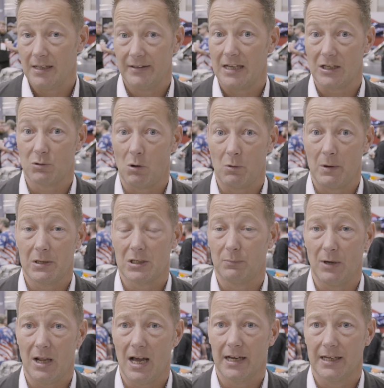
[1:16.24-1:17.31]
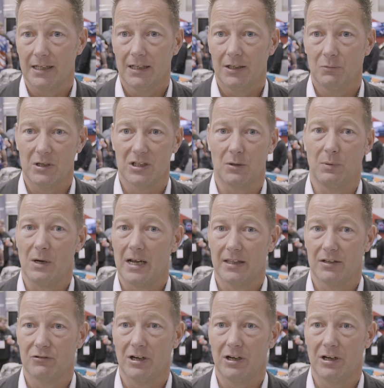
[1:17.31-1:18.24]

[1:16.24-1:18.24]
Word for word: that's what we supply. We supply the